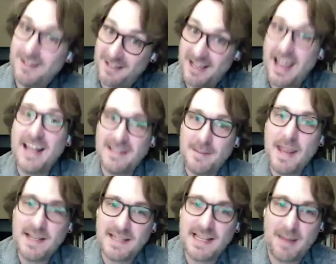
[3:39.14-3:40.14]
Yeah, it's
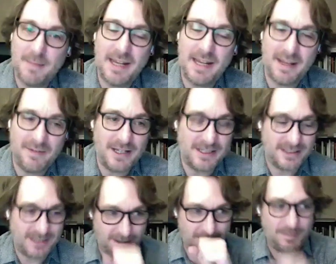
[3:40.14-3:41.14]
amazing how many of us
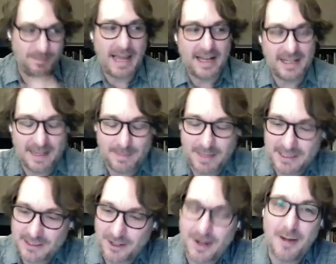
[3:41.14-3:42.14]
academics
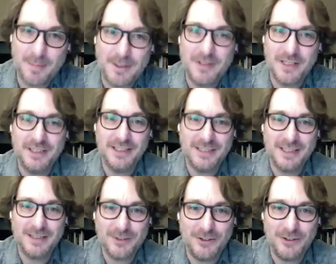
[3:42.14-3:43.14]
are musicians. It's
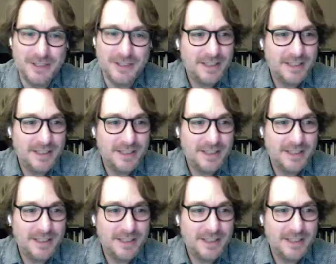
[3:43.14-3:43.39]
cool.